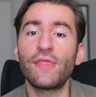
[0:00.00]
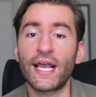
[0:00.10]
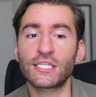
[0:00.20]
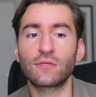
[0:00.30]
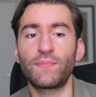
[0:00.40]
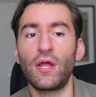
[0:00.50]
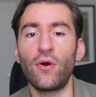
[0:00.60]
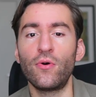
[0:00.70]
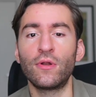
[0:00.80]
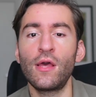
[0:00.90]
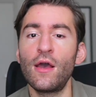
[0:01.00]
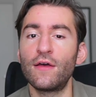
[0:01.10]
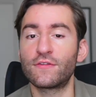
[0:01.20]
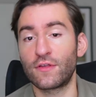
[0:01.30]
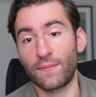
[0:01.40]
they explode.
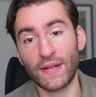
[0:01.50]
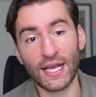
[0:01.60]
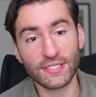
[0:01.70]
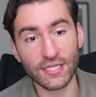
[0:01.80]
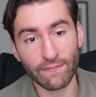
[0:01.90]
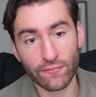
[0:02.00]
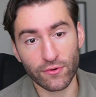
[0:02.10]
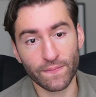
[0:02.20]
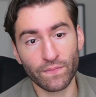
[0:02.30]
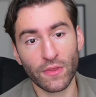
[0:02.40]
So the play is simple.